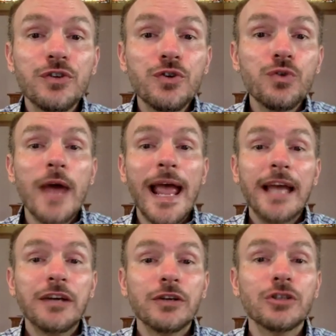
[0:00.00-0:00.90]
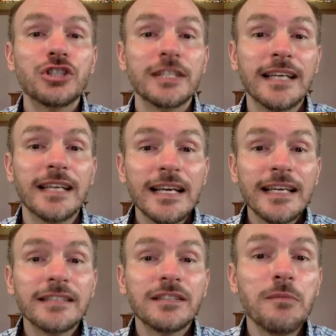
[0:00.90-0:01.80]
new energy
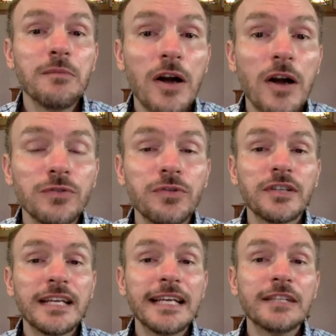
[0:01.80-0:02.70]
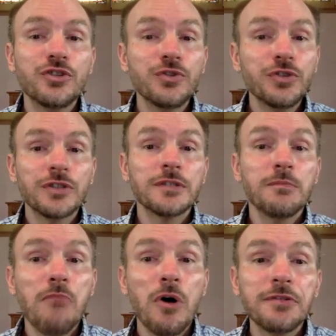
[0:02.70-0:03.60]
into Martin Luther King Jr.'s
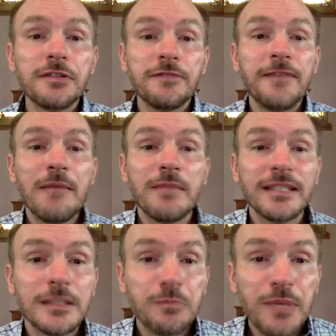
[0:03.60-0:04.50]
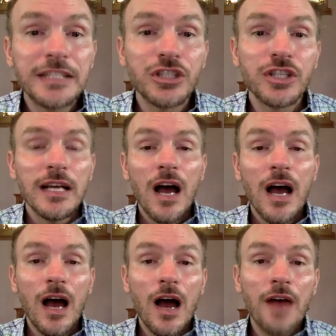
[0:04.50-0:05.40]
most famous speech
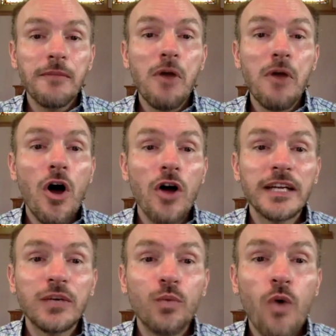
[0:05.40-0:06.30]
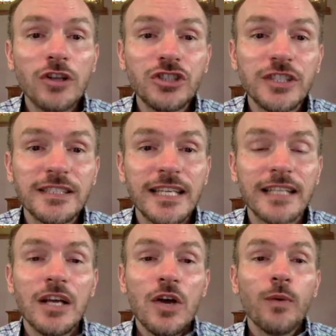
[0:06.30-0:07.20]
on the Mall in Washington,
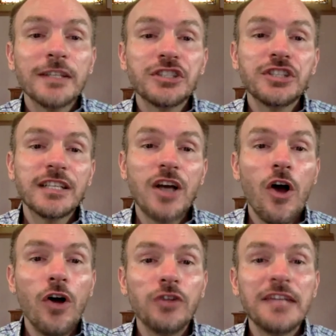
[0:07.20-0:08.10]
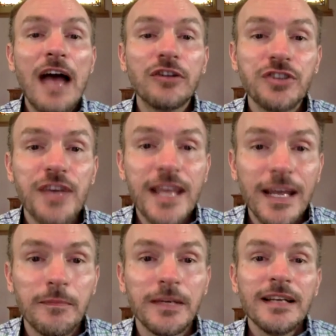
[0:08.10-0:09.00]
when she called out to
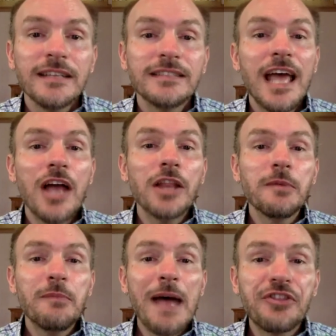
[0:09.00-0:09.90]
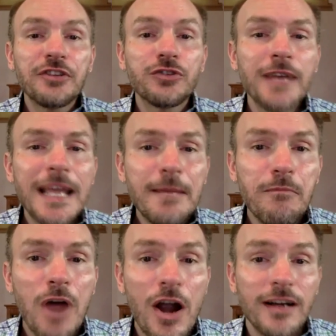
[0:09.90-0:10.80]
him, "Tell them about the dream,
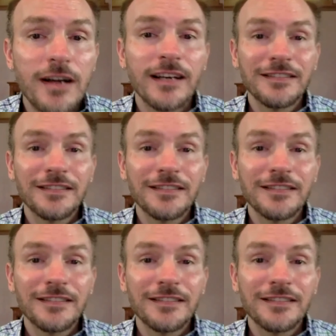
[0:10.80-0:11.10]
Martin."